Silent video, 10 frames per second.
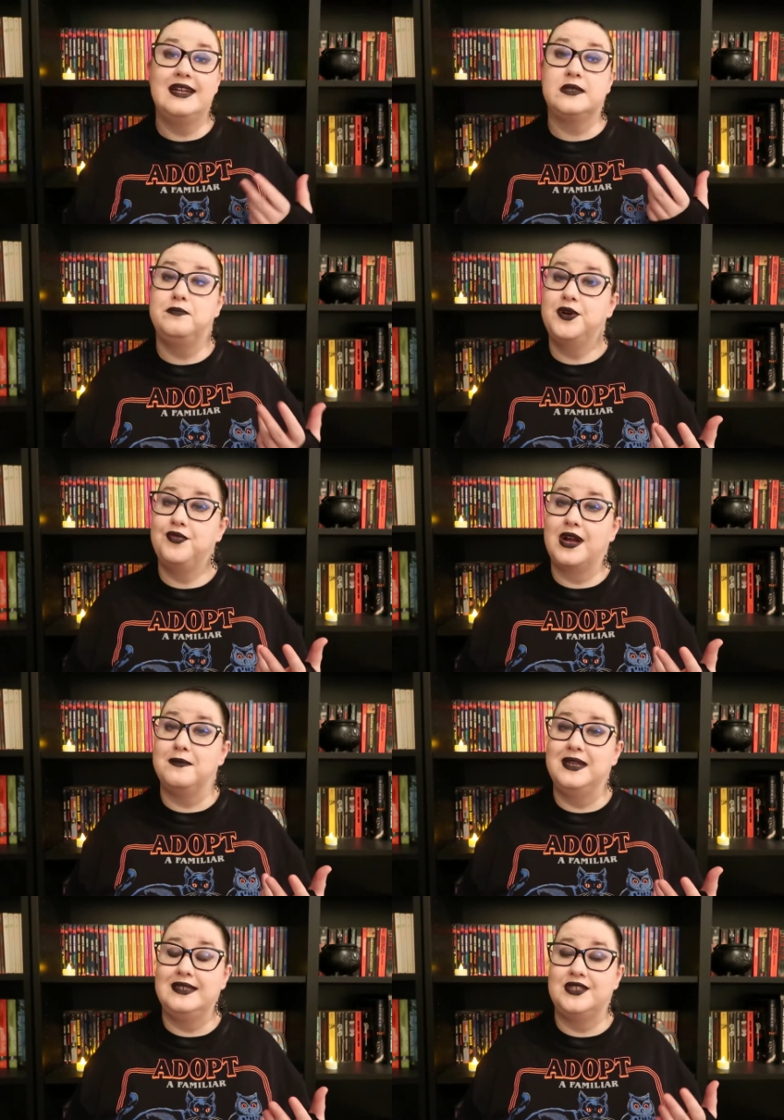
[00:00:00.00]
the last book
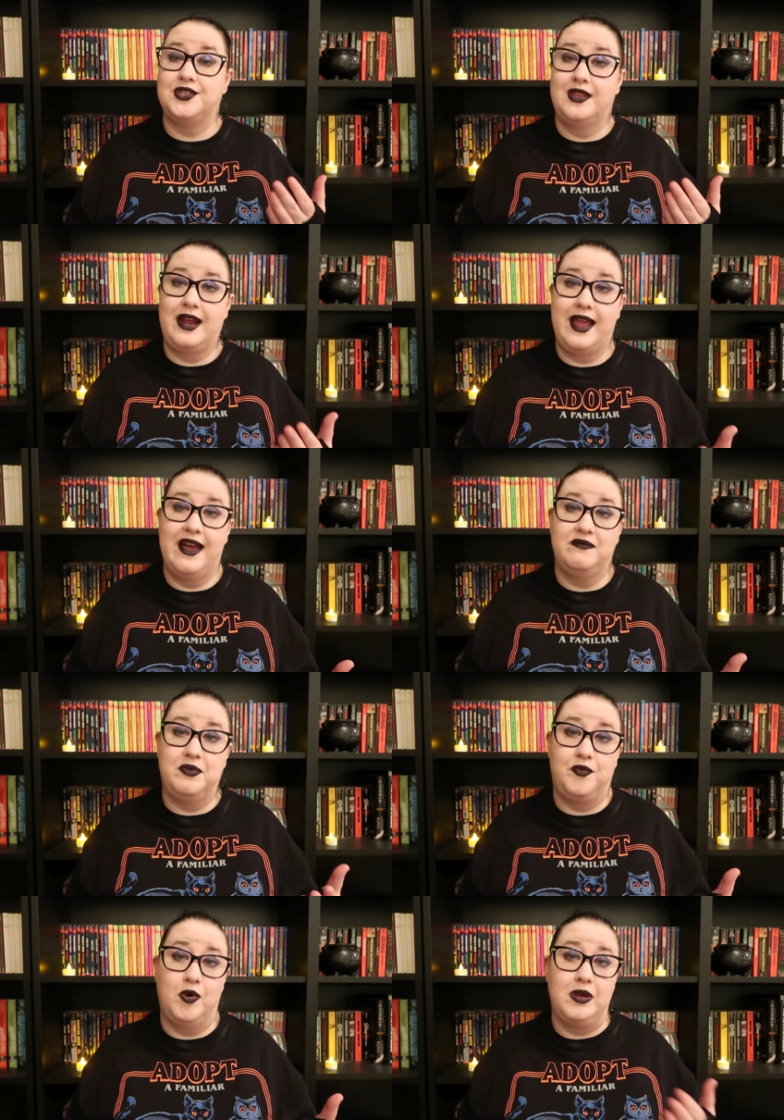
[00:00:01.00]
recommendation that I have
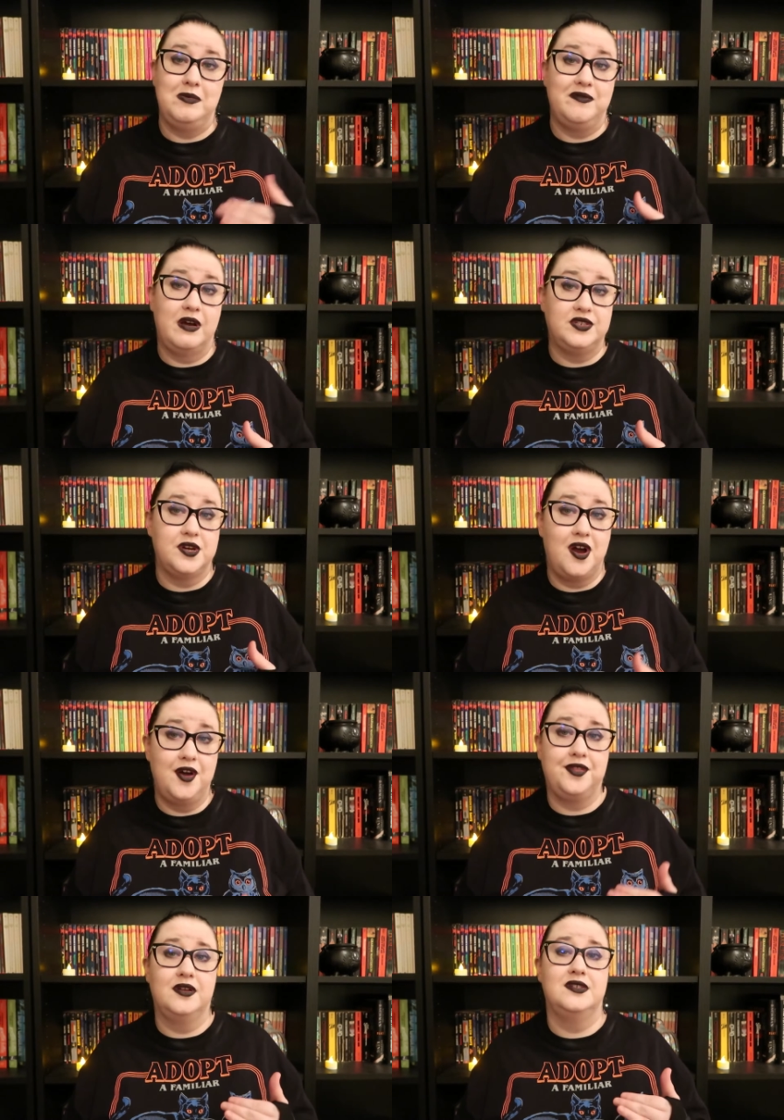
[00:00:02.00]
before we move on to
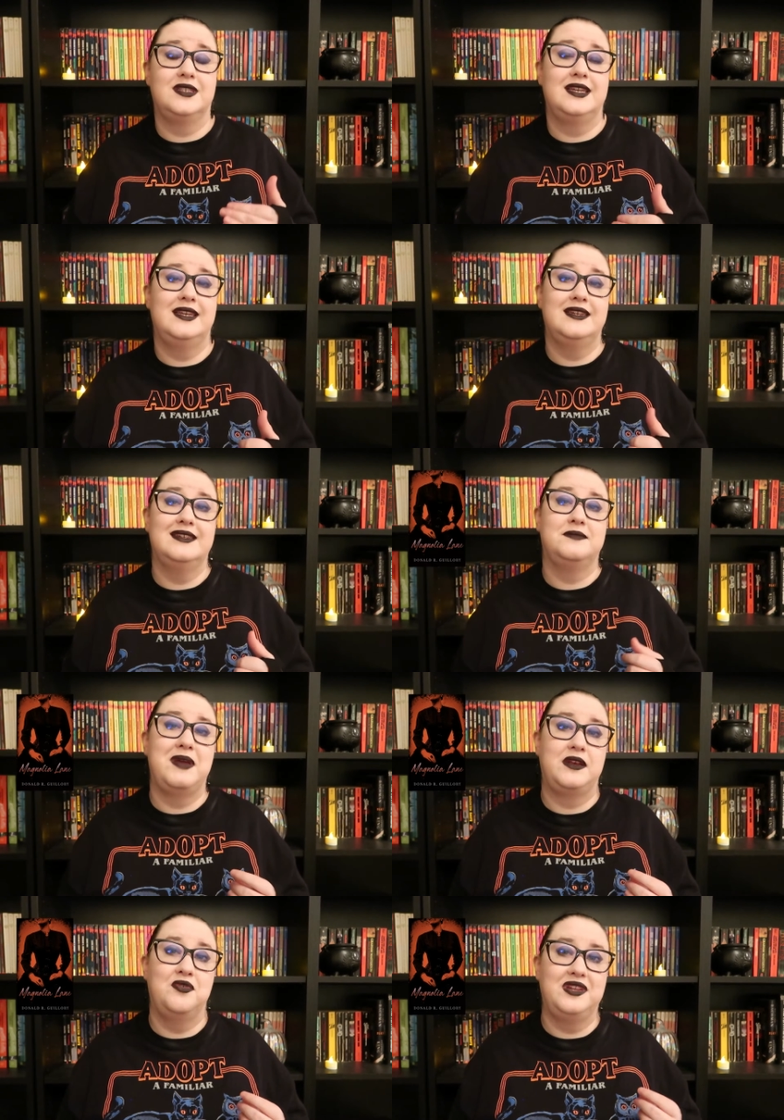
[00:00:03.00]
authors is
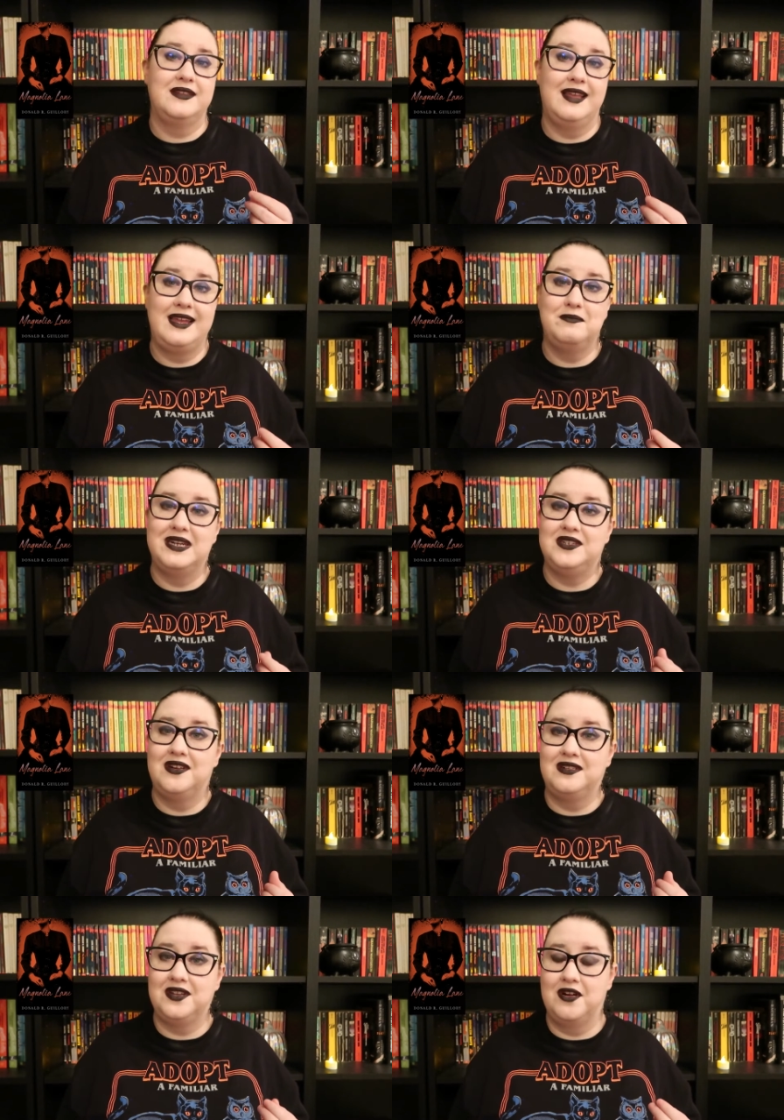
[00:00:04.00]
Magnolia Lane by
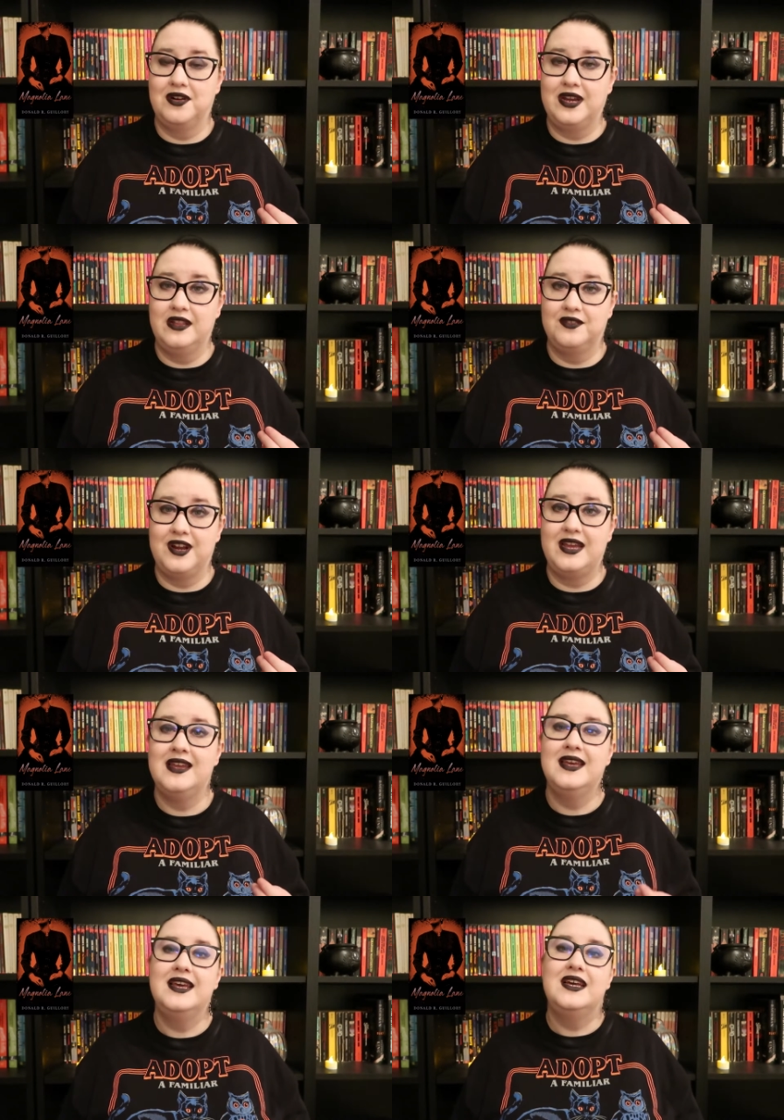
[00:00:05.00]
Donald R. Guillory.
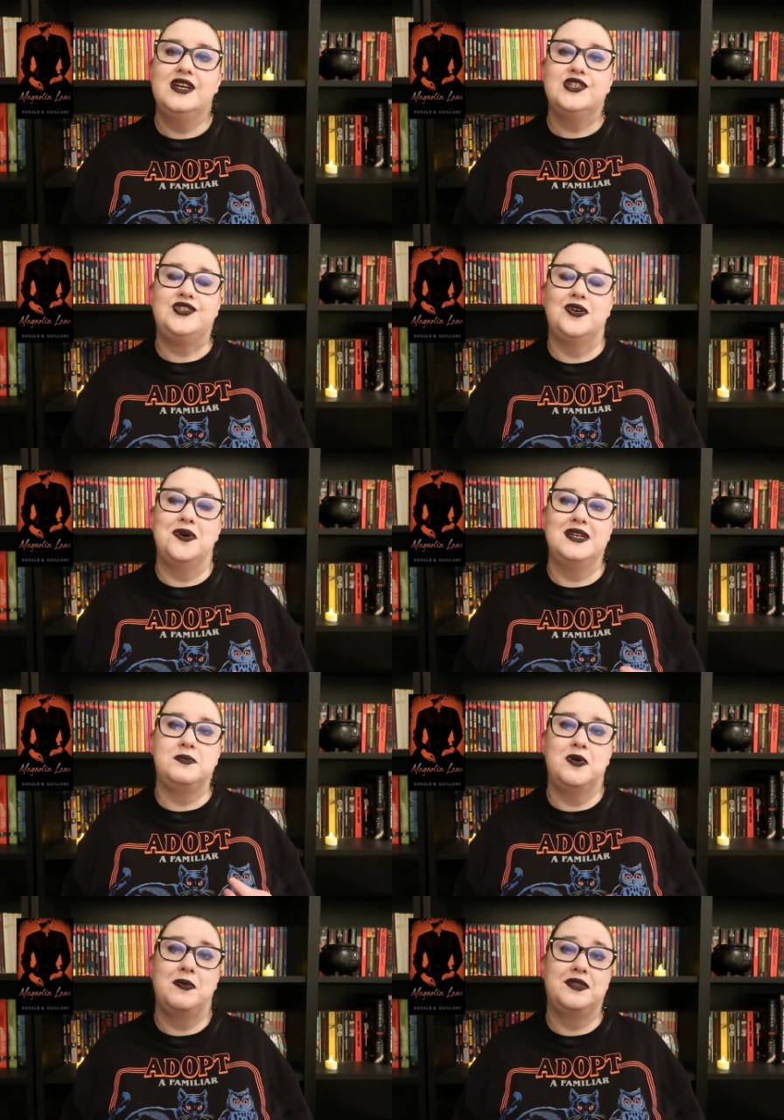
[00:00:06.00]
So I
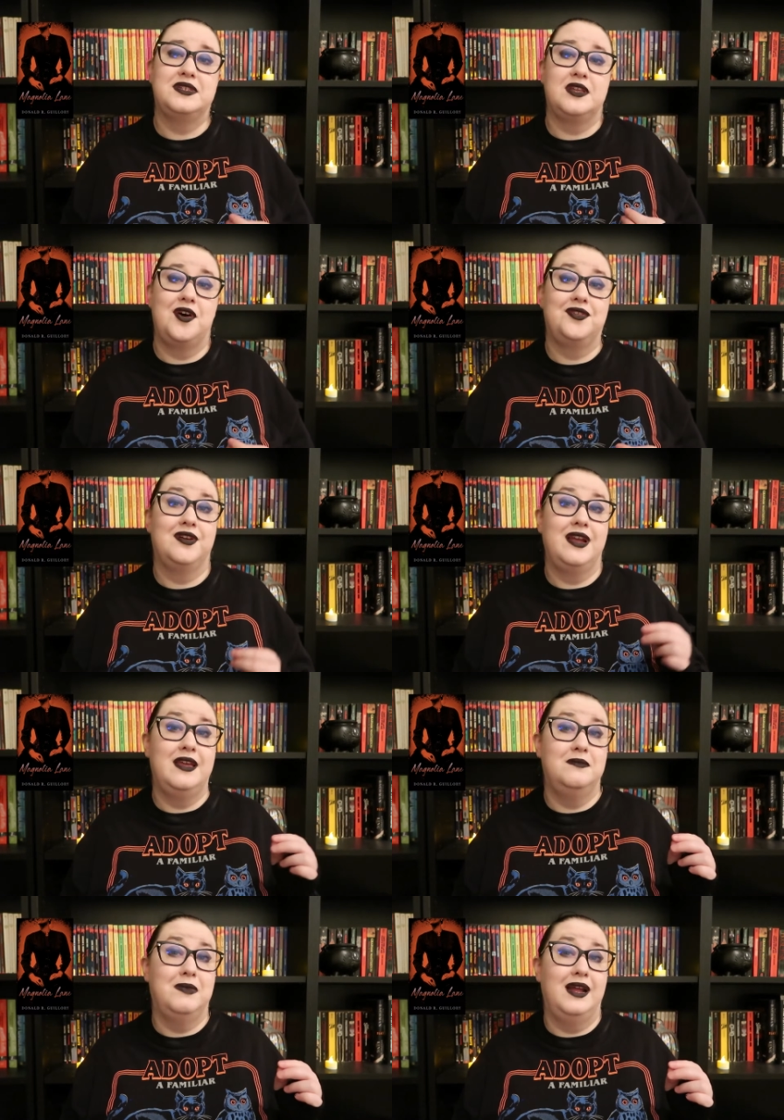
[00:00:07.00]
spoke about this author
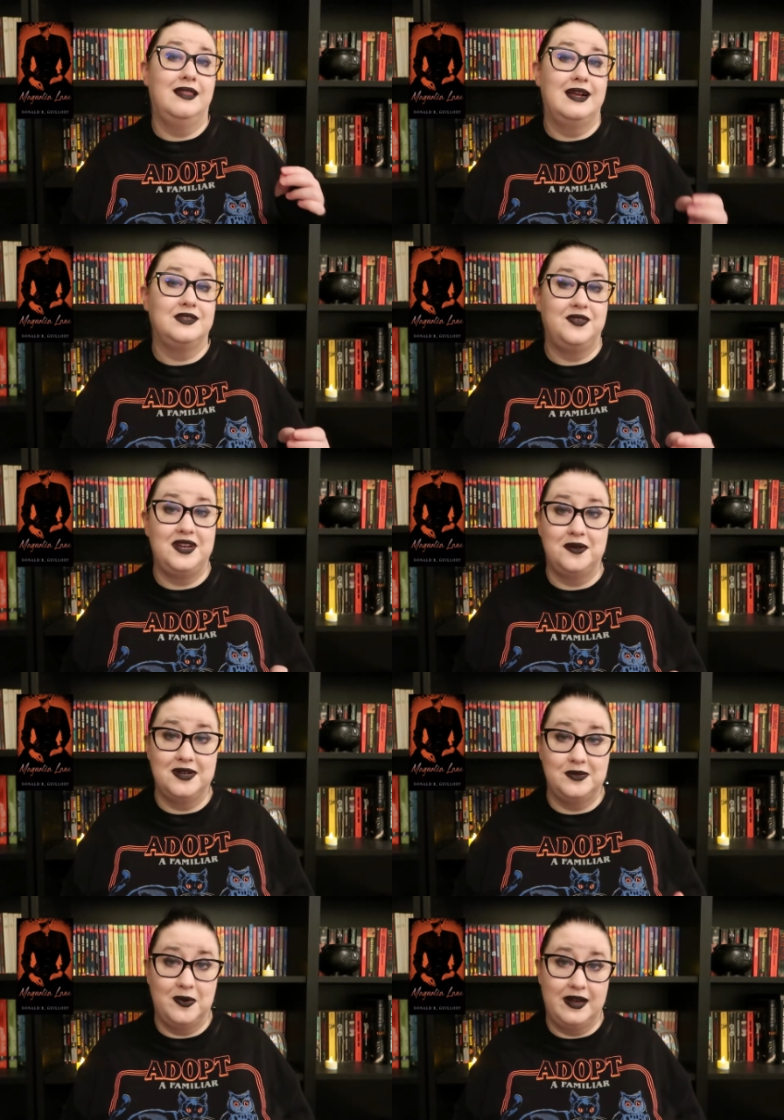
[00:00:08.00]
in my last video
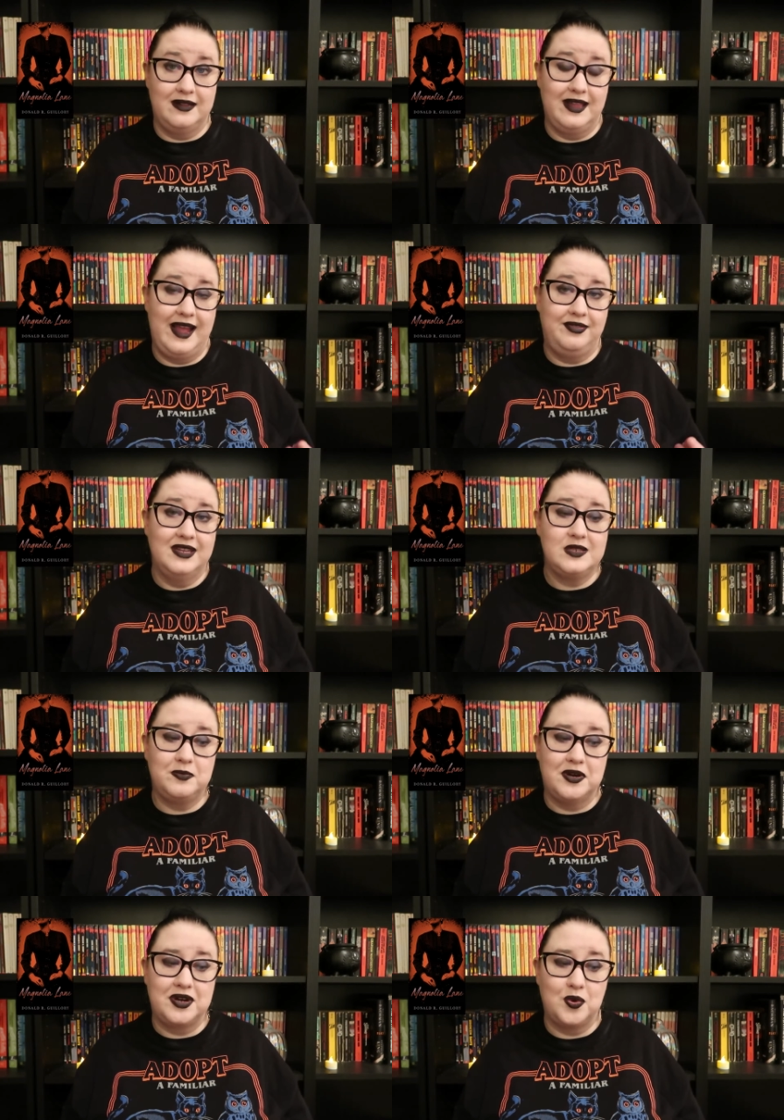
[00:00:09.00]
as well, and this
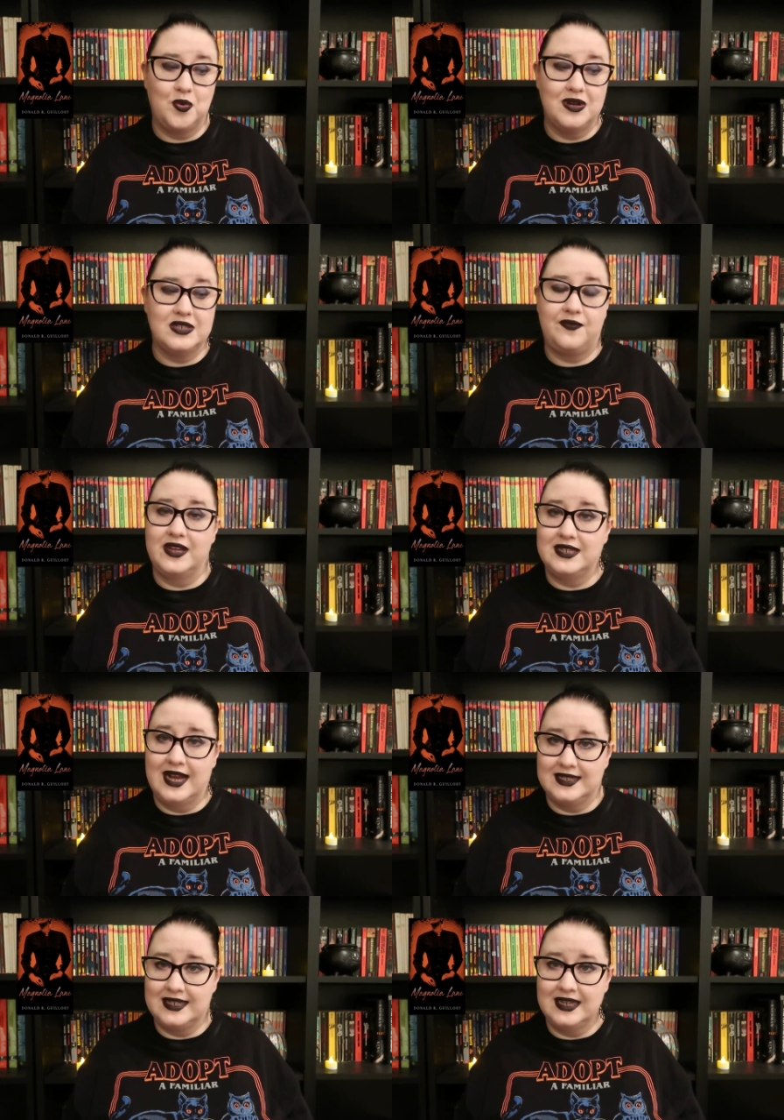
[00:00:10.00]
book was
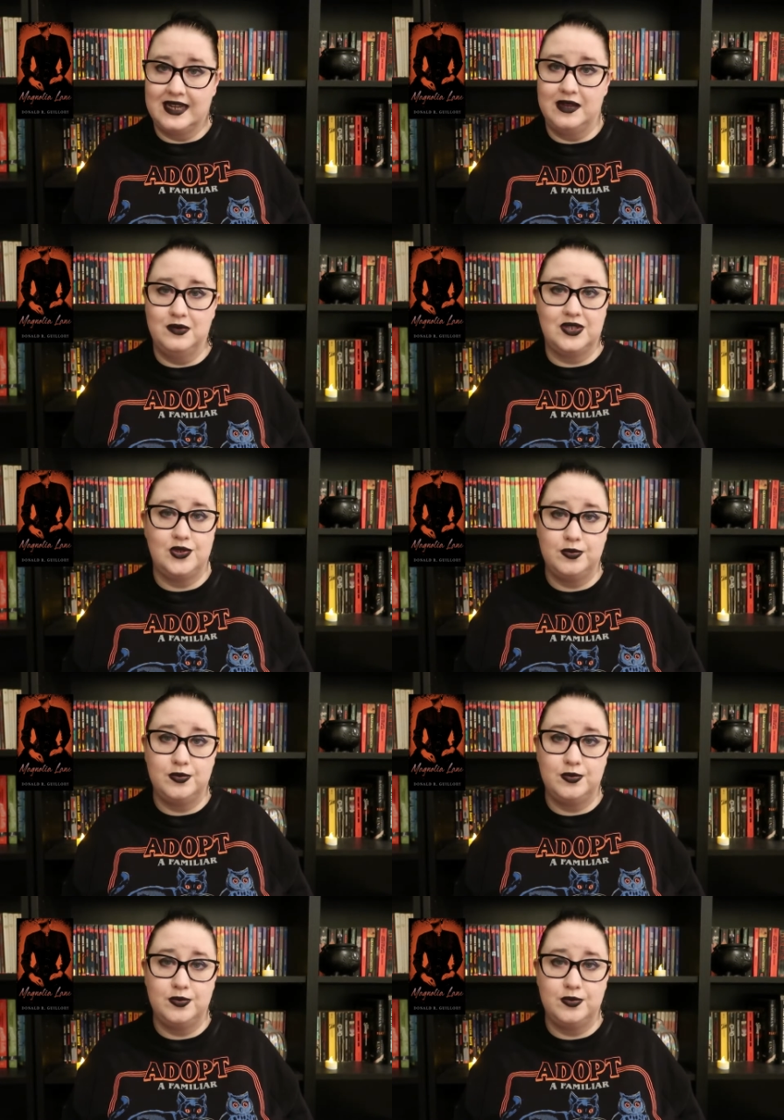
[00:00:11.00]
fantastic. It was